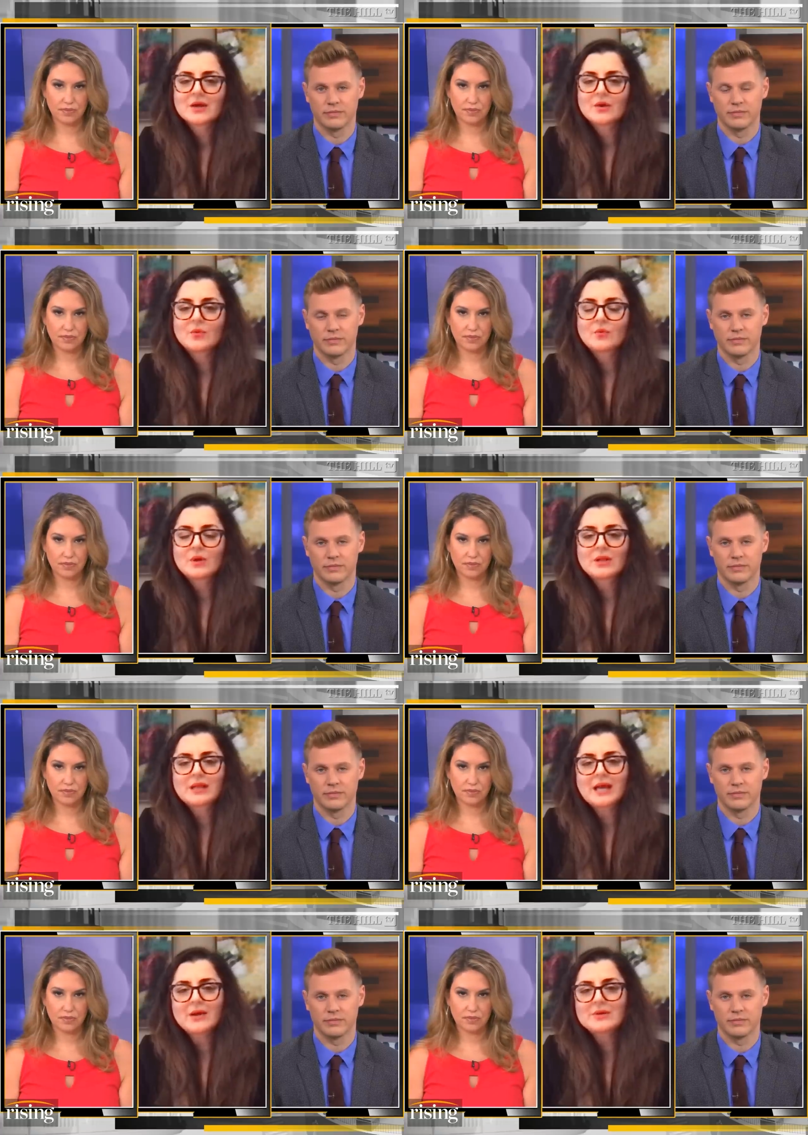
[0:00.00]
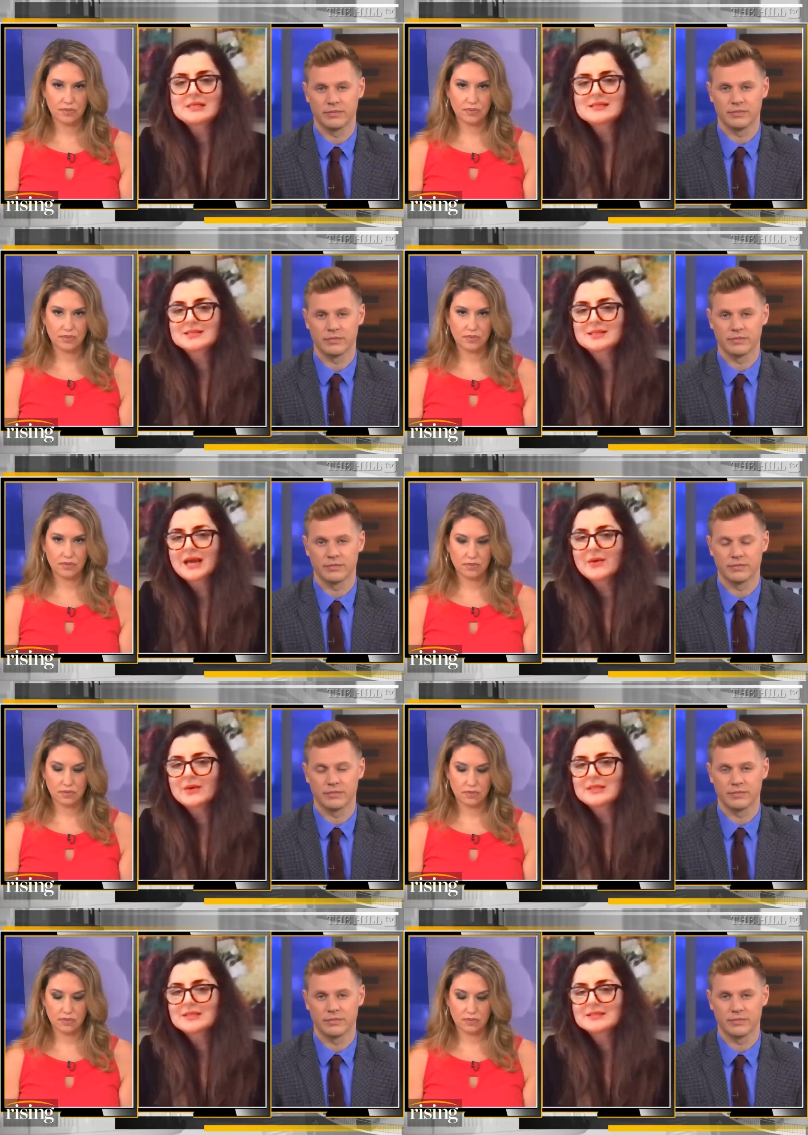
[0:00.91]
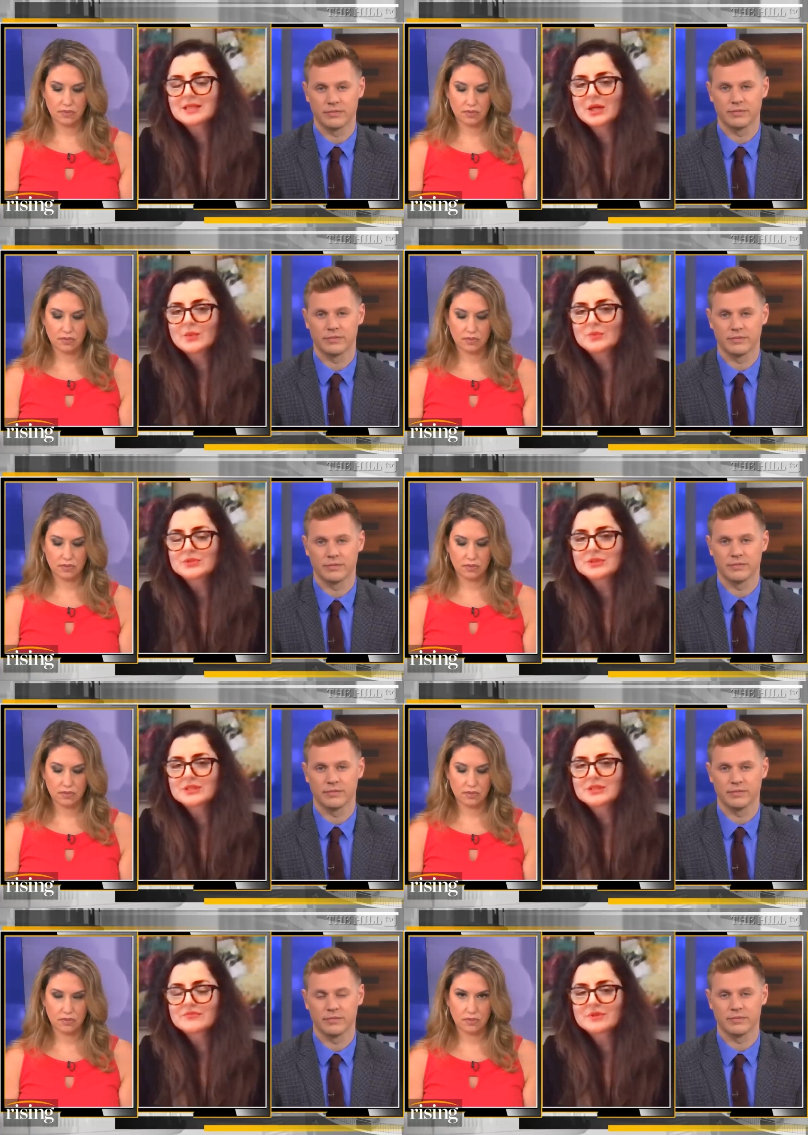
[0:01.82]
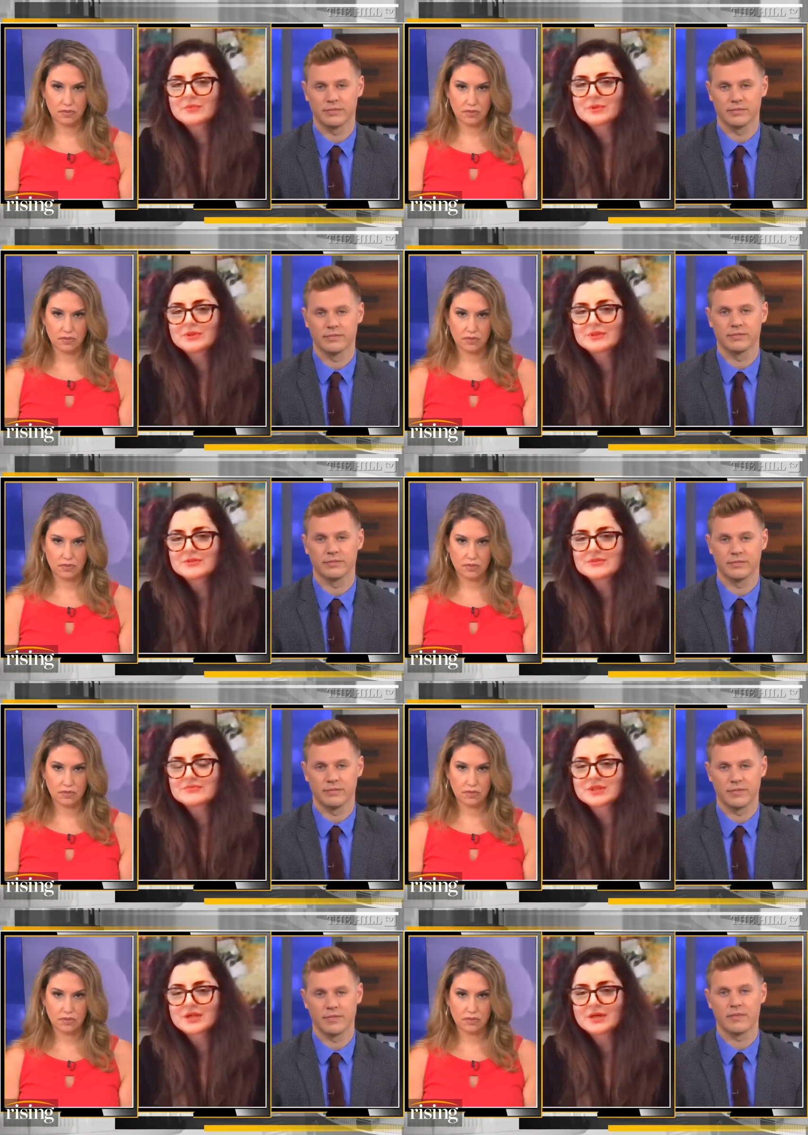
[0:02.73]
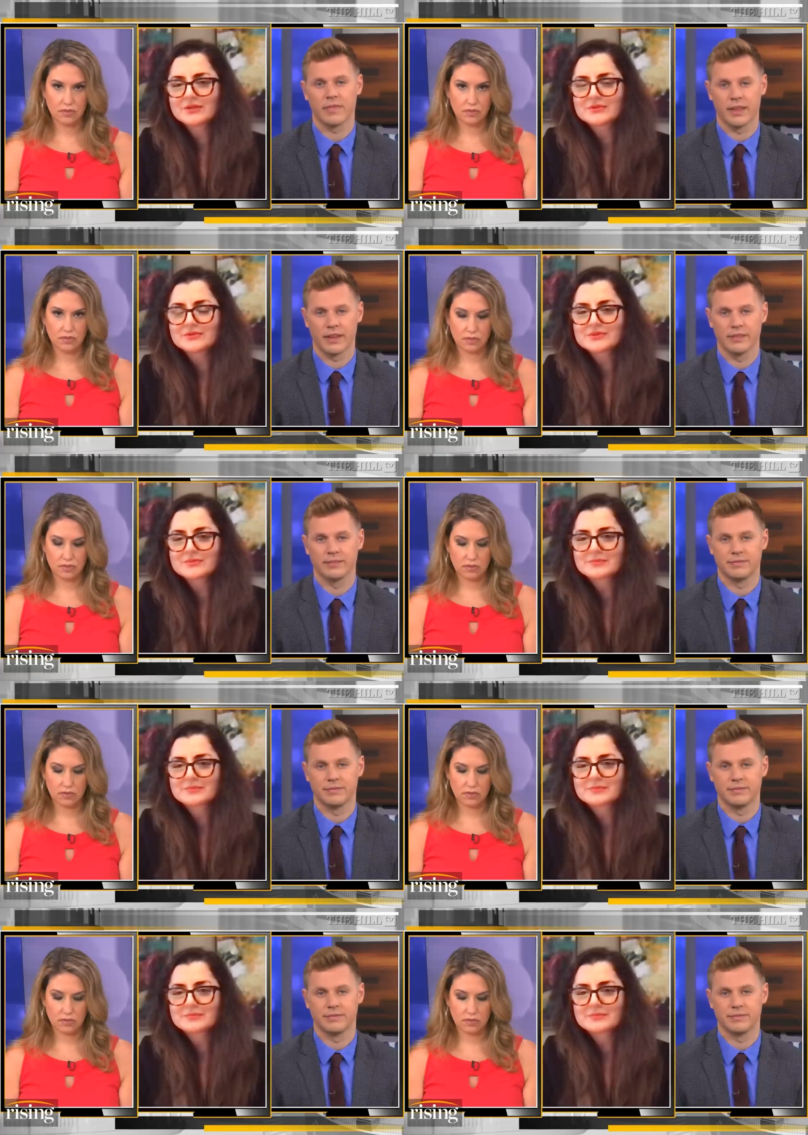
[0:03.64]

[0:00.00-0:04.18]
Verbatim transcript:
Speaker 1: well how has it how has it helped to give them billions of dollars